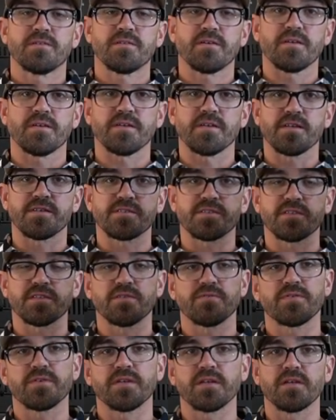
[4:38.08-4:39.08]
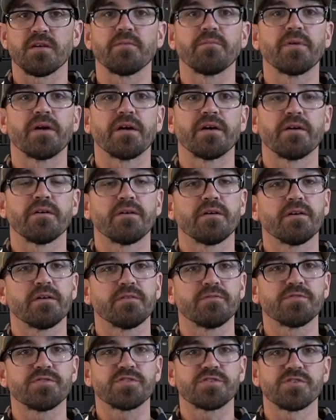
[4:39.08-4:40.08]
a significant amount
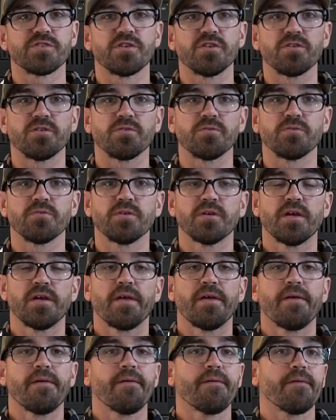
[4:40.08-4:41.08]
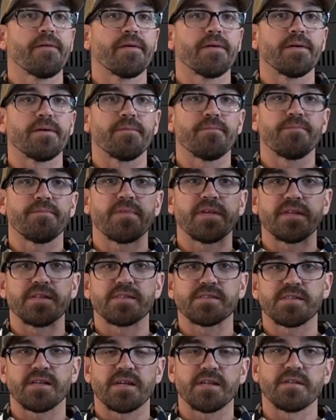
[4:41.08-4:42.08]
of snow
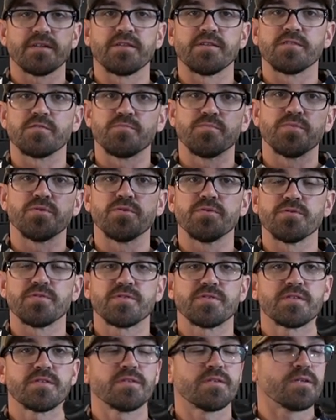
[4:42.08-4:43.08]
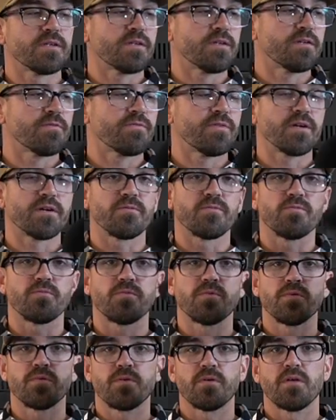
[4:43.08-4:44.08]
inside of these boots if I
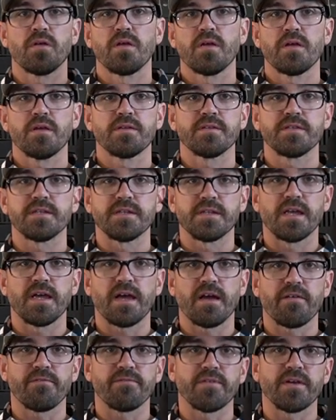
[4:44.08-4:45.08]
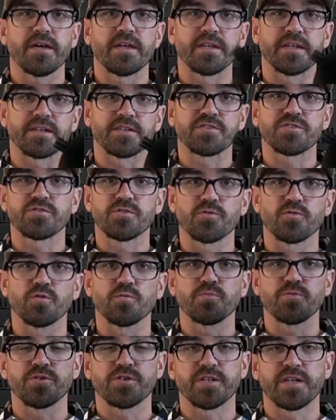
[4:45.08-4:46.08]
didn't have that
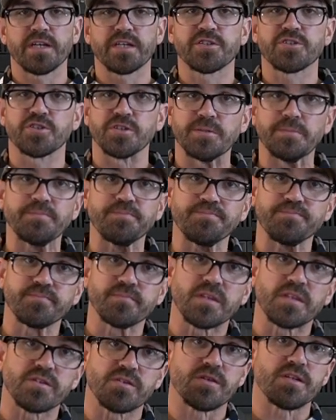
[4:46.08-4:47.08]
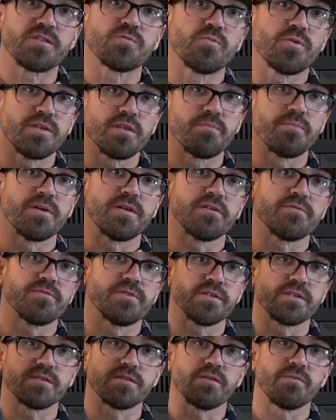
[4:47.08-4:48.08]
external protection. So that's one of the
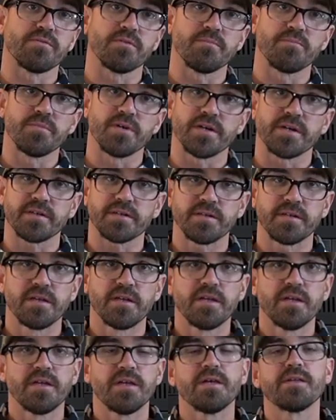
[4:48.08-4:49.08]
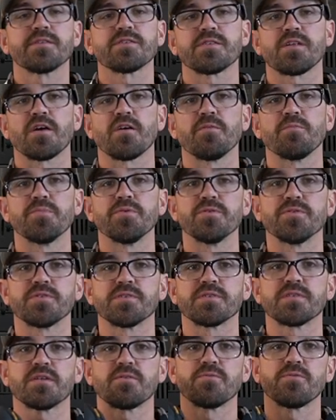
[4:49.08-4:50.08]
benefits of the Muck style
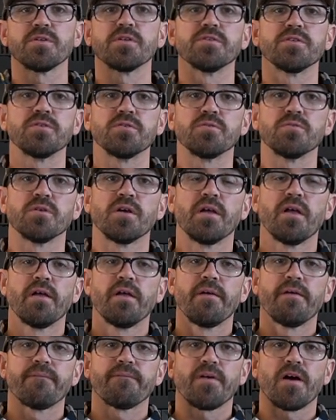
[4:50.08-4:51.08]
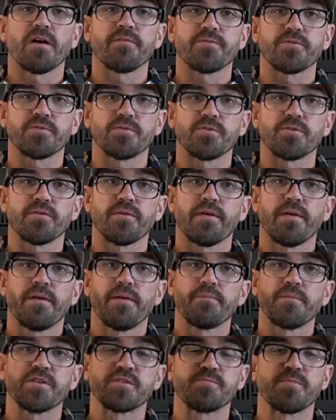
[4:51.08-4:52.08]
boots, is they really do offer
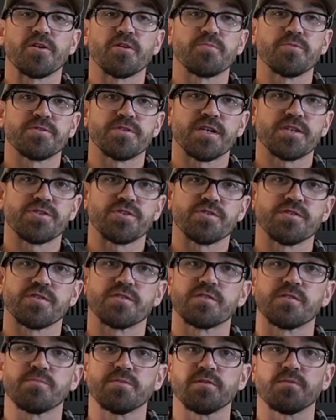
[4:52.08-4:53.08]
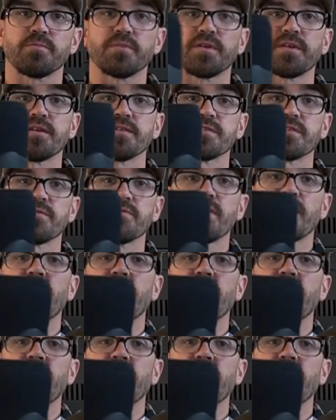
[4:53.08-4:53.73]
much better protection just simply because of the